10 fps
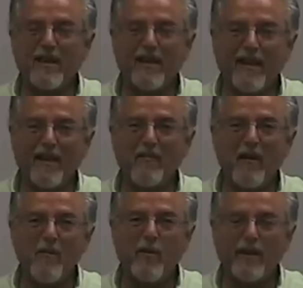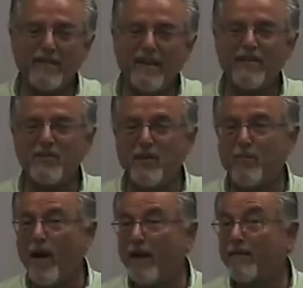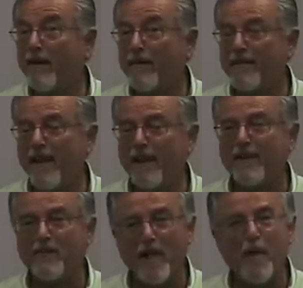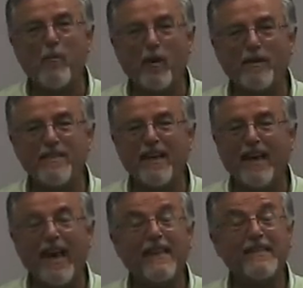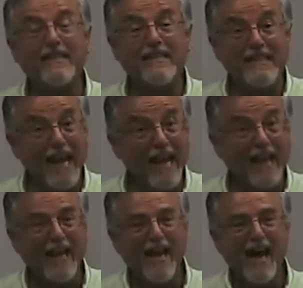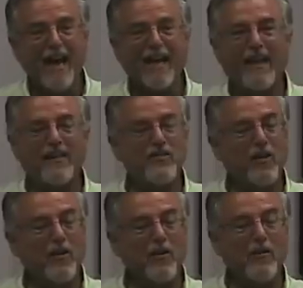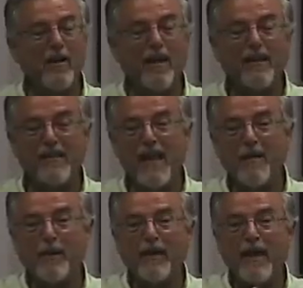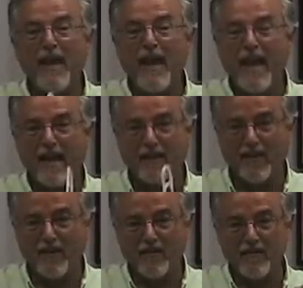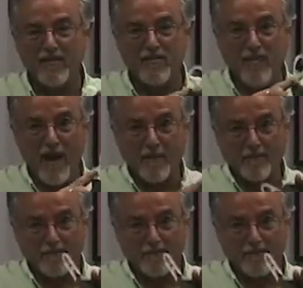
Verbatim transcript: Calero. I'm President and Chief Product Architect of LapWorks Inc. And today I'd like to show you the tablet handler strap.